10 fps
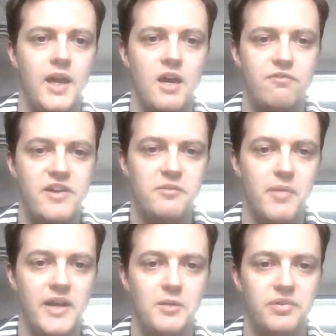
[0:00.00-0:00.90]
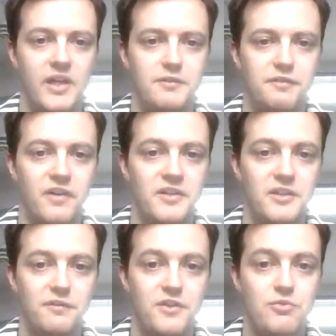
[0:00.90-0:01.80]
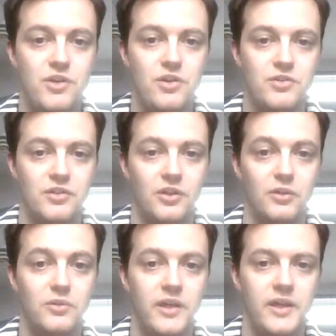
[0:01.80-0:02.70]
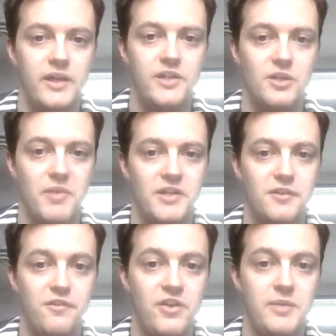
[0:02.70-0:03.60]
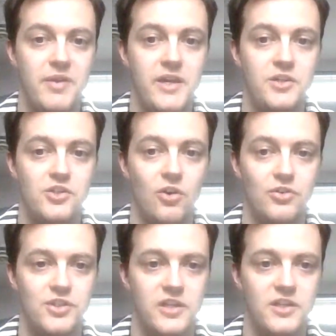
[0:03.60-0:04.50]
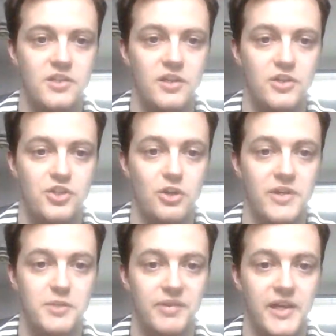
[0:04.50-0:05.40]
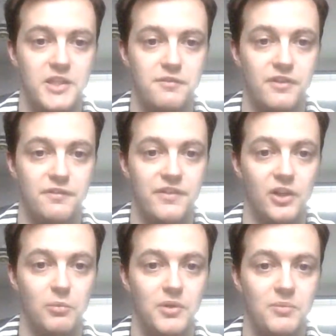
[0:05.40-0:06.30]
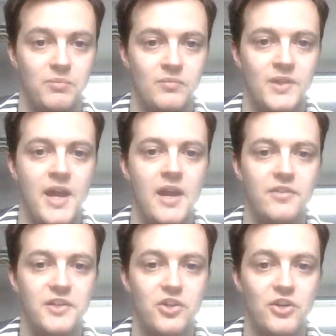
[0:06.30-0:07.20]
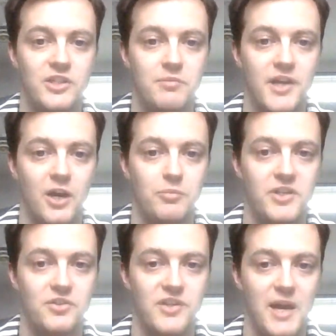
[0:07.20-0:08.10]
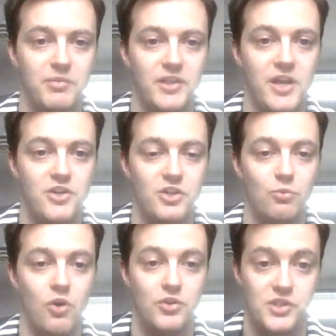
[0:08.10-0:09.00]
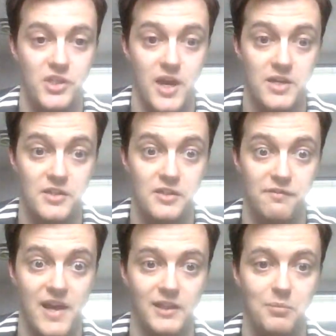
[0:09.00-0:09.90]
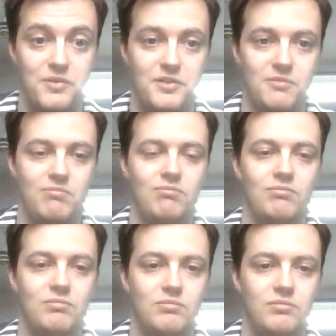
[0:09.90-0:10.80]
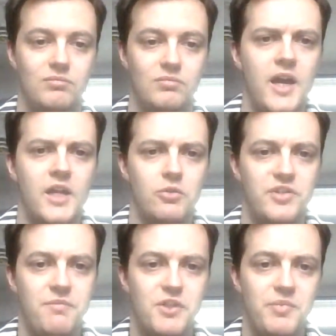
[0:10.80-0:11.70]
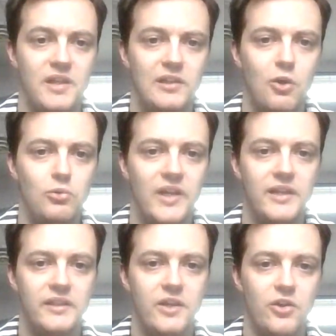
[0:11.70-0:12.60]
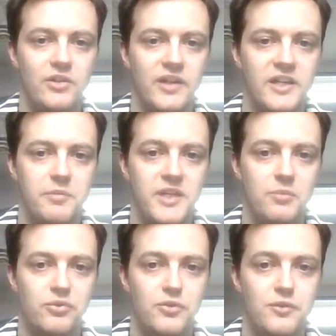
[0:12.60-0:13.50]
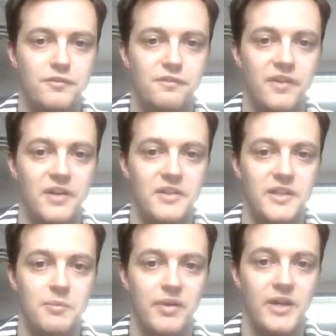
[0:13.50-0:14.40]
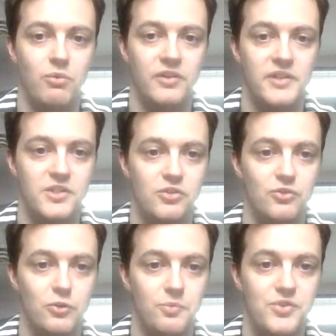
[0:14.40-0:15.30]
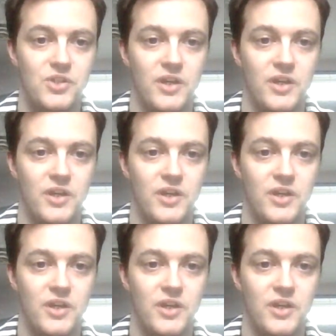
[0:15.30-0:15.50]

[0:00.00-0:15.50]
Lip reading: A friend of mine applied for funding a few years ago. He submitted a 30-page dossier to show his plans for the film. They turned him down because the application was underdeveloped. So it seems to be a low likelihood that I'd have been approved for funding by one of these groups,